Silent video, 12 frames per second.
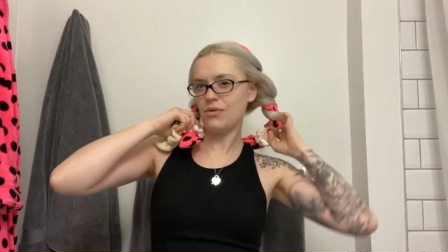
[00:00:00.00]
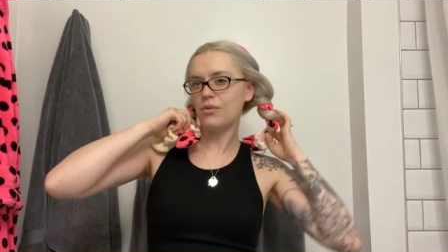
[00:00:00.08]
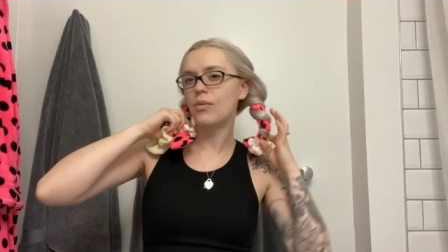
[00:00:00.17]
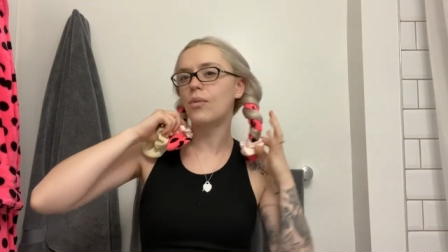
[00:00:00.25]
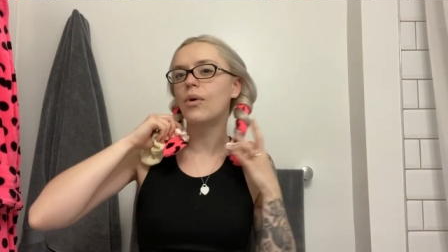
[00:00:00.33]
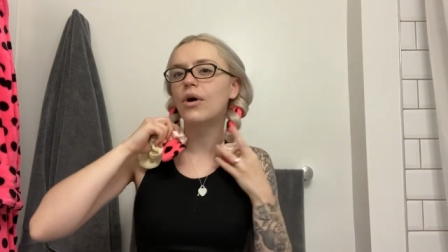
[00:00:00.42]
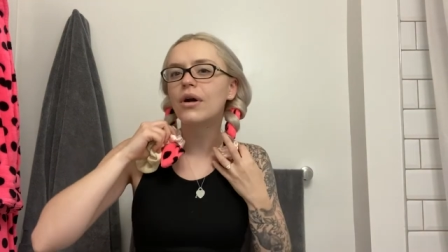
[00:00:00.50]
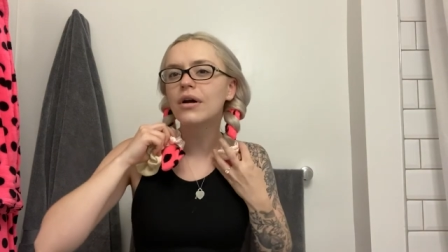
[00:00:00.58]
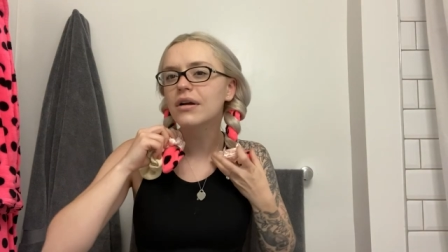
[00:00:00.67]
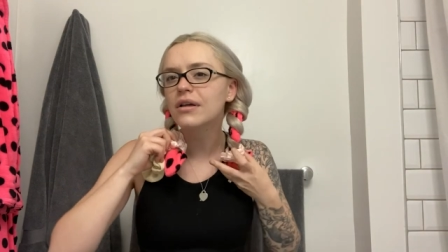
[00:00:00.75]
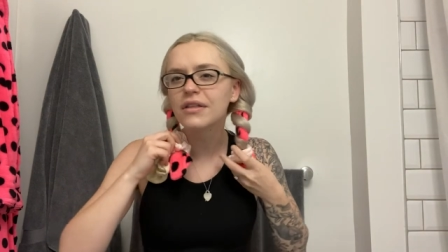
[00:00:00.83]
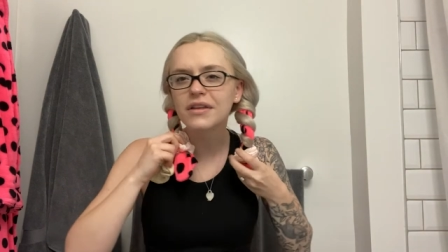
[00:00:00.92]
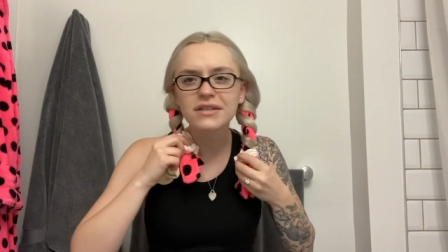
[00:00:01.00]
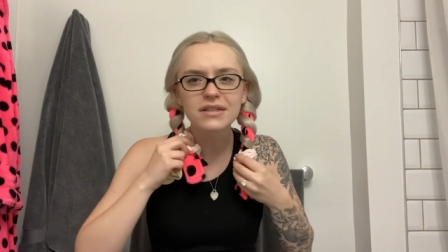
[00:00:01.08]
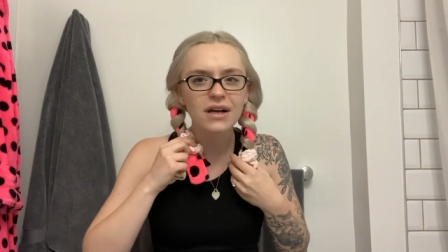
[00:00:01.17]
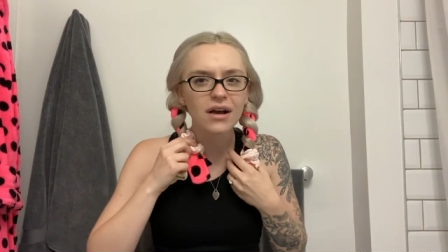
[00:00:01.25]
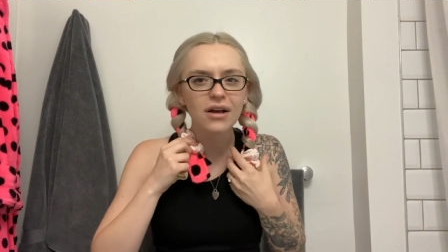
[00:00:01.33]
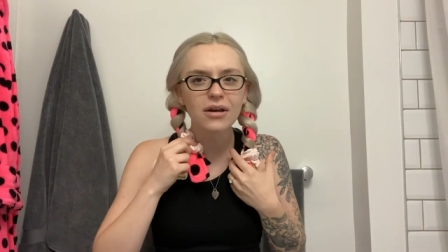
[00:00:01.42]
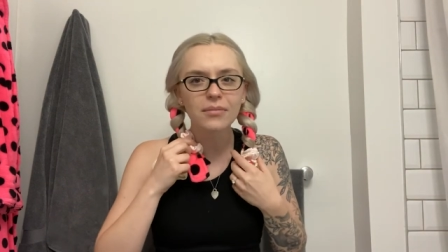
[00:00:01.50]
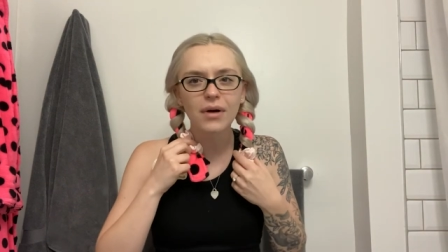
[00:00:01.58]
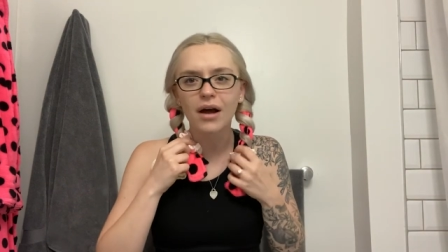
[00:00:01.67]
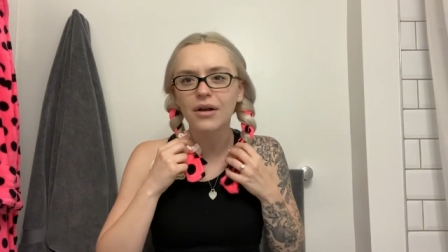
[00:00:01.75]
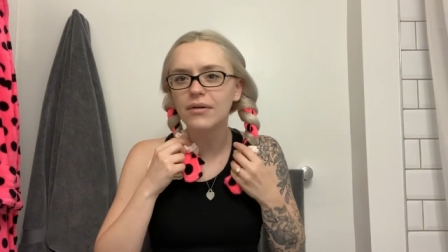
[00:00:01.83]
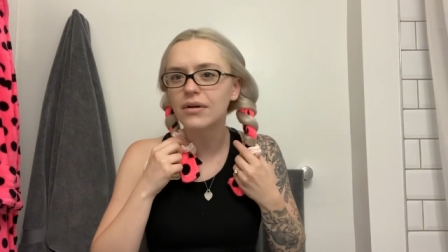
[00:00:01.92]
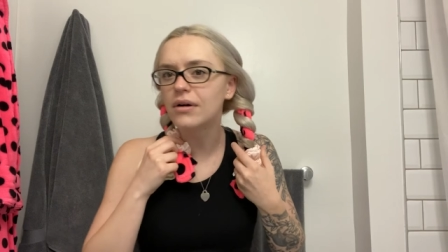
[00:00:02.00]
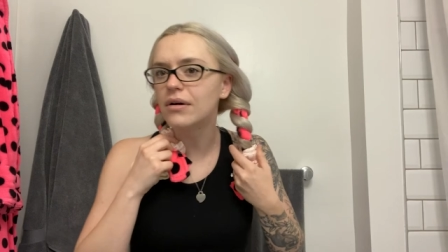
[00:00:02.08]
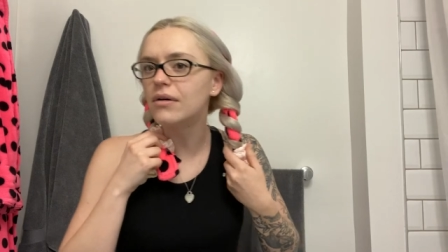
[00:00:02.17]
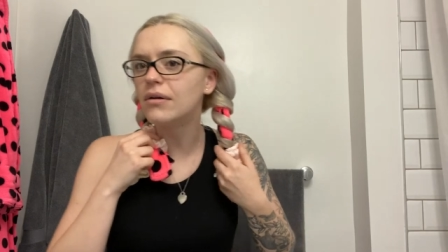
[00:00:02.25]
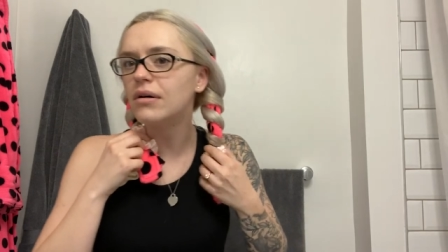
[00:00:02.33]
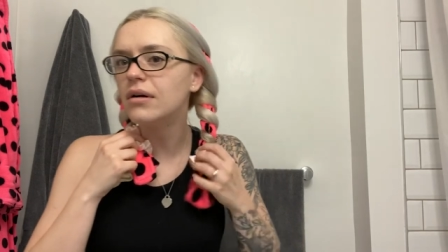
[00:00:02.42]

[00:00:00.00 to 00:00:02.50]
work this time. I don't know.